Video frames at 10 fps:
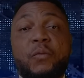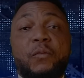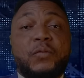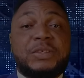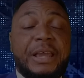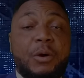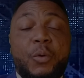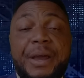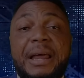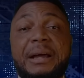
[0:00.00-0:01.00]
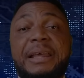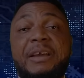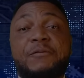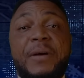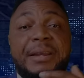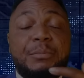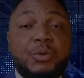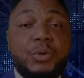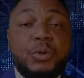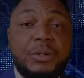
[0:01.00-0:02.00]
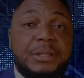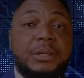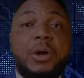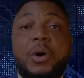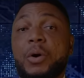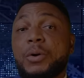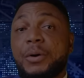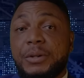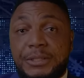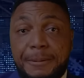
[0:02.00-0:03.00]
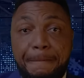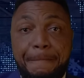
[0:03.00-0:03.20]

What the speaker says: say whether they have found him guilty or not?